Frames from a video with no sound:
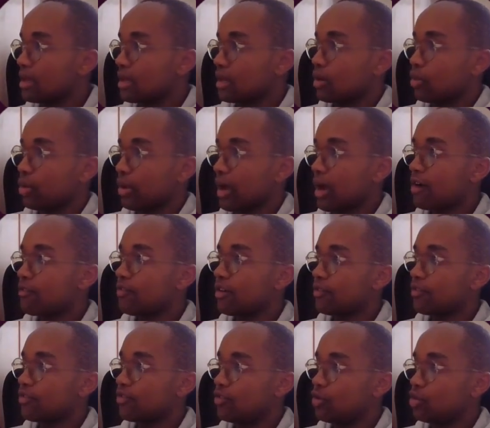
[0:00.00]
We have a
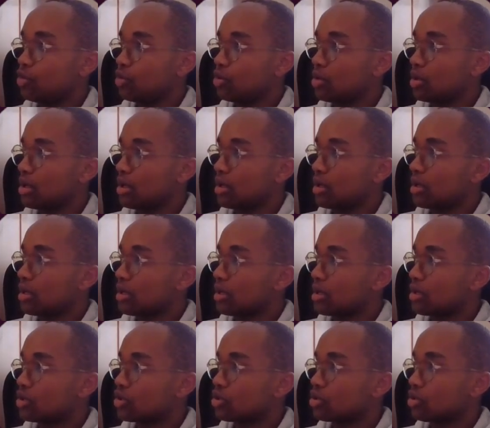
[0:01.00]
few.
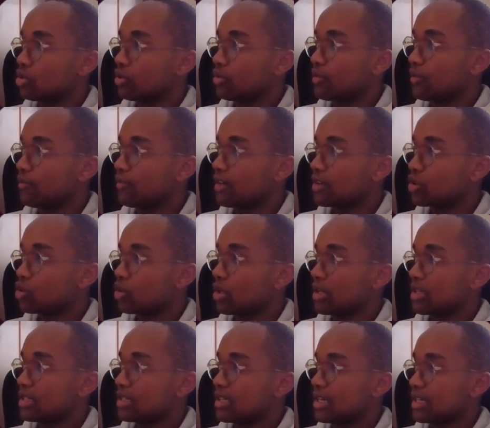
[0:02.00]
So the first one
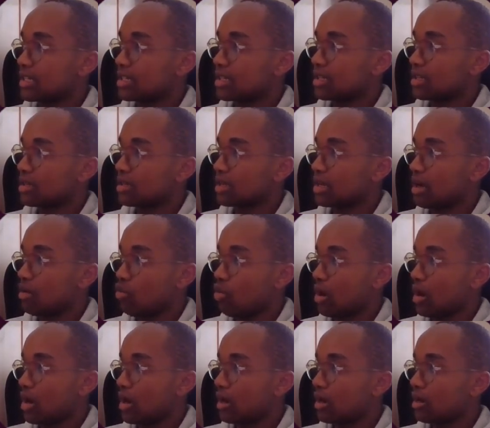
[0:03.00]
is just a
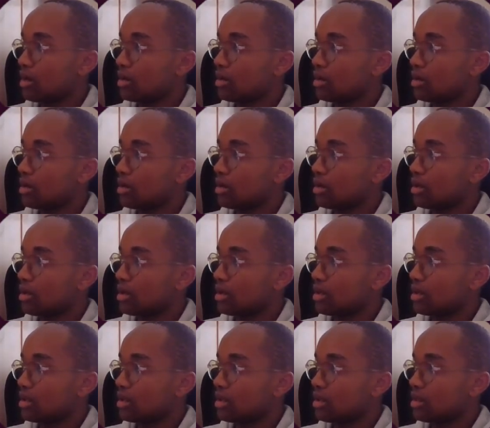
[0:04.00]
word.
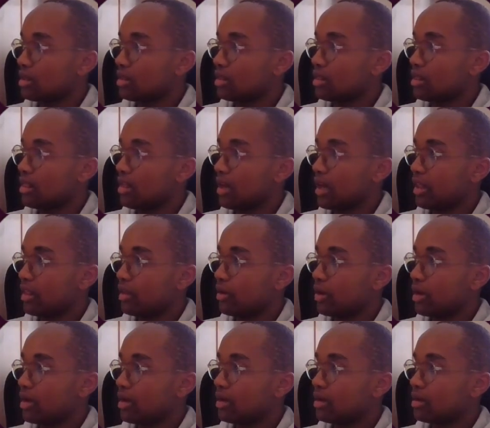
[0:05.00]
The other
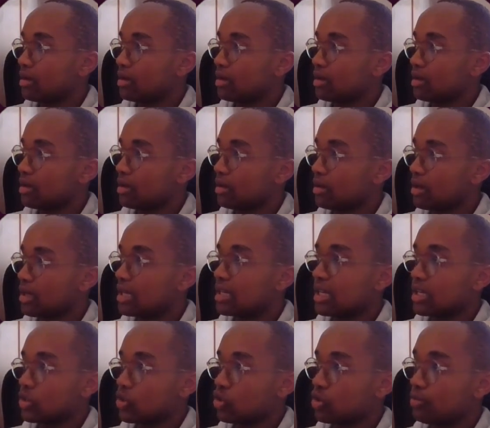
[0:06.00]
one, it
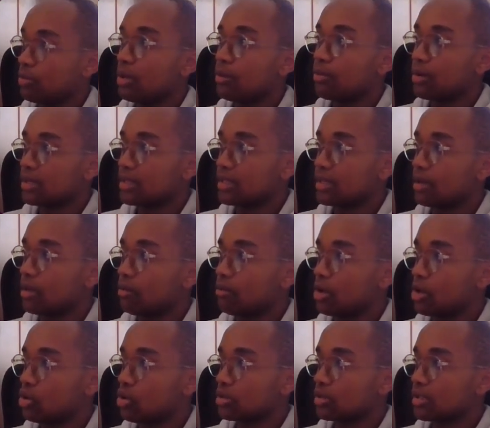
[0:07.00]
has not been preceded
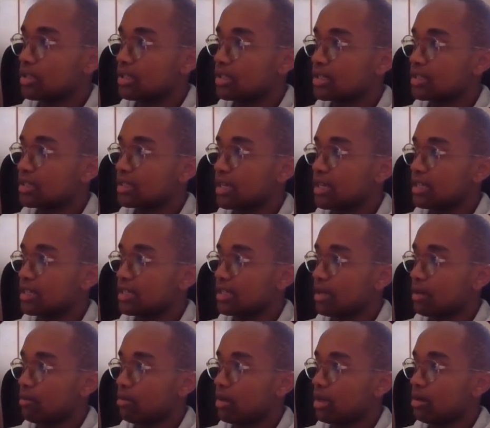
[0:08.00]
because these signs
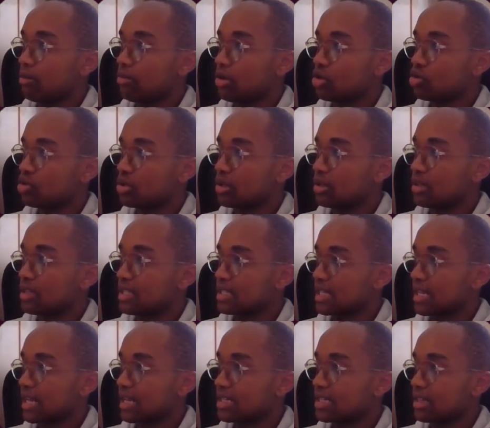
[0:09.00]
are in between this
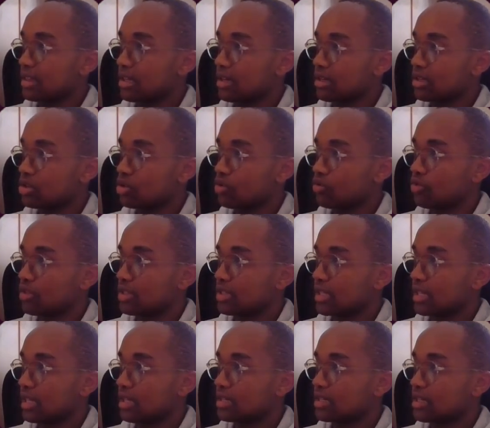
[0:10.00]
letter and the rest of these
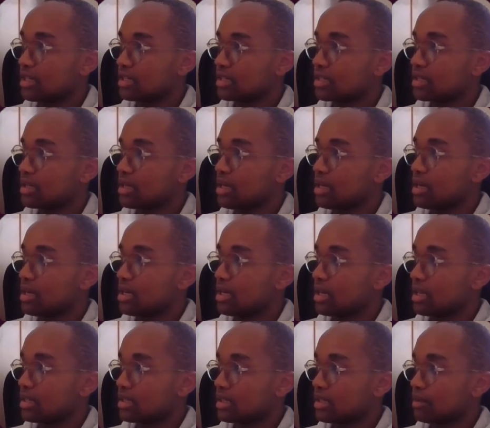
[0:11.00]
letters.
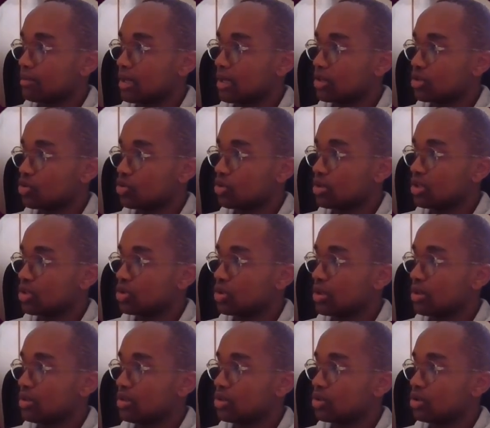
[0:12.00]
Same case to this
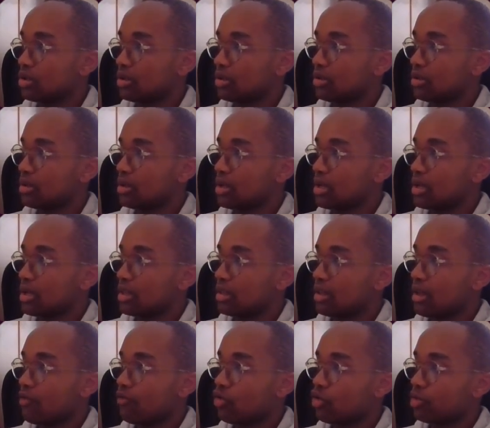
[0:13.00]
one. This one, they
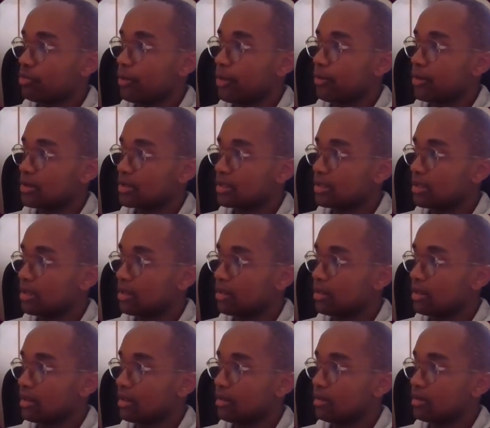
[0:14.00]
have not been preceded.
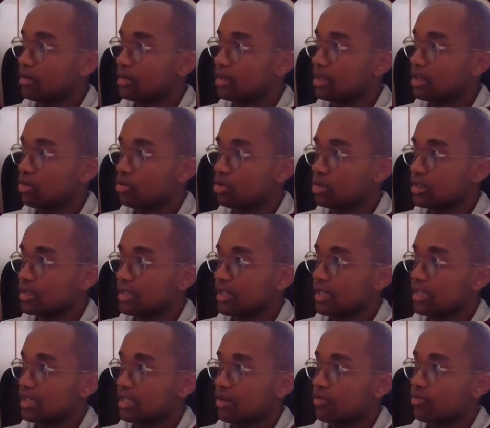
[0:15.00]
The equal
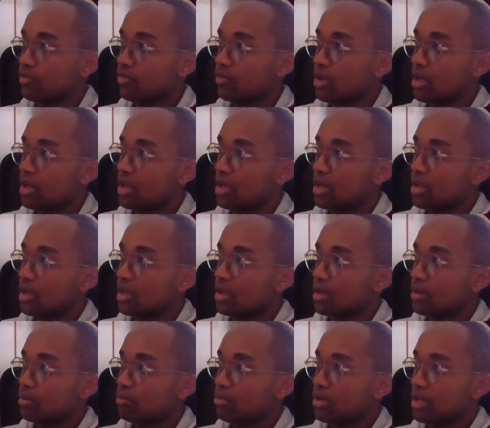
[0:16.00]
signs have
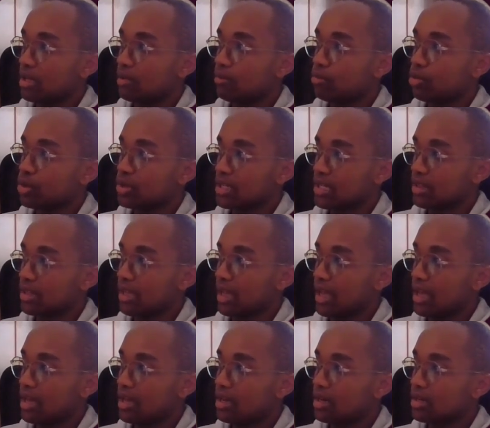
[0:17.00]
been put at the
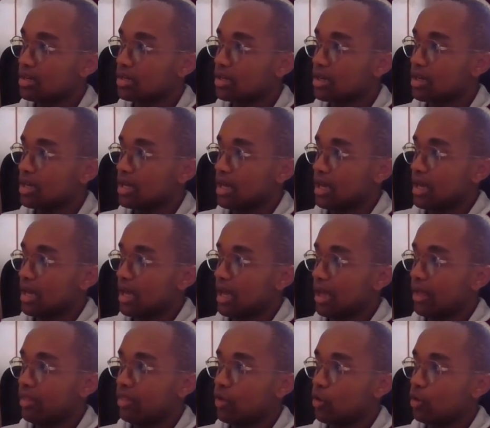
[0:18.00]
end,
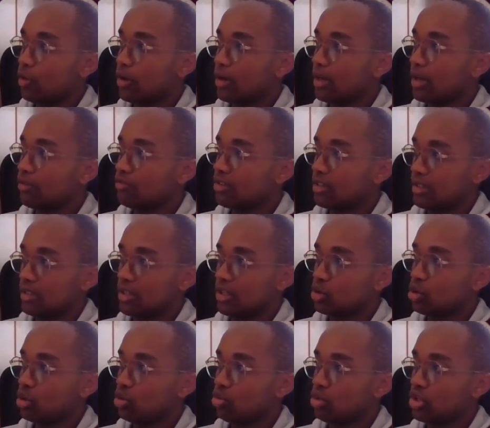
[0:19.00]
and the only one left is this
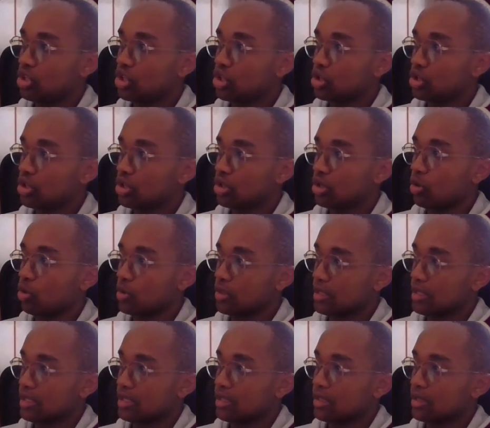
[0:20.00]
one, which
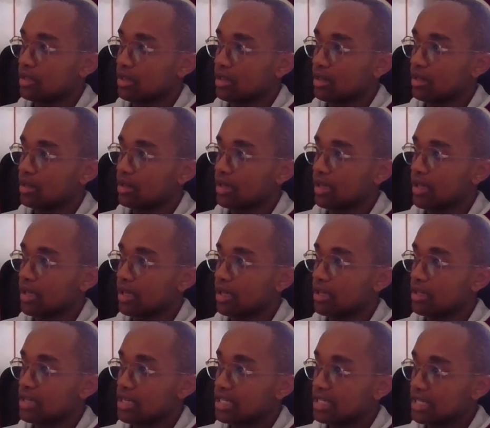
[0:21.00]
looks like
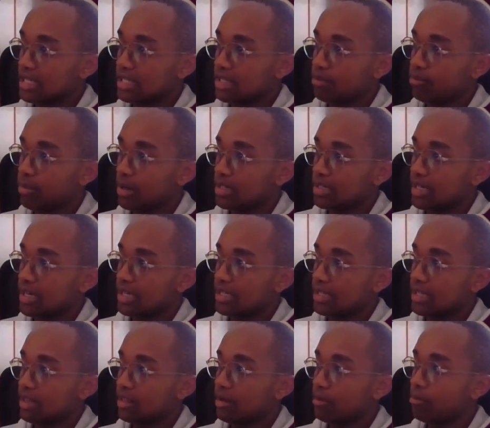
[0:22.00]
it has the same pattern as
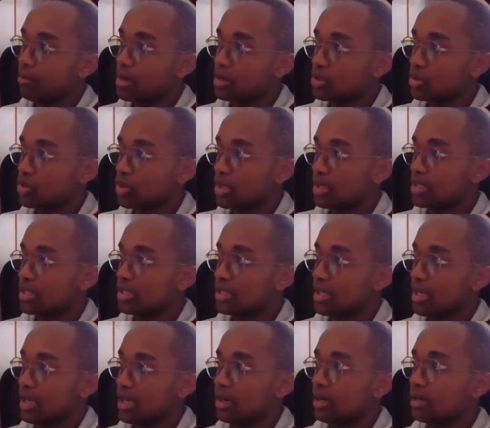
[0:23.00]
the other passwords,
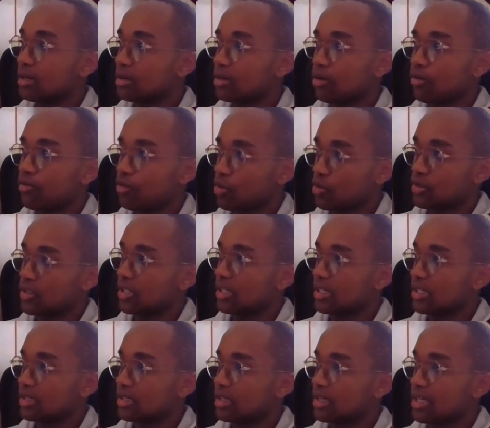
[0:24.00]
and of course
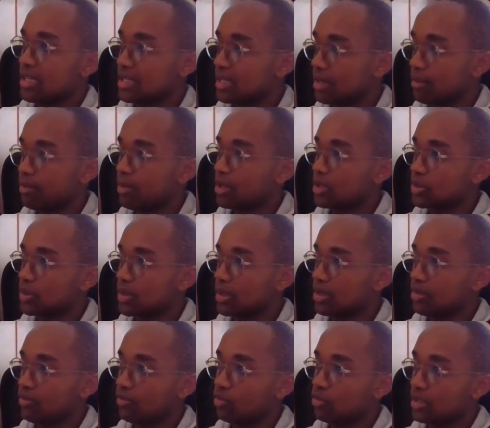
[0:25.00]
it is the password
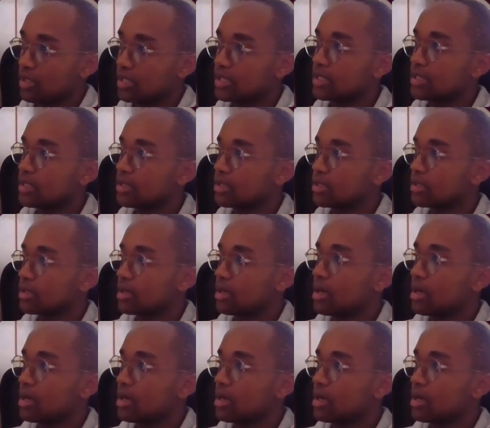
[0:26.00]
if you test it.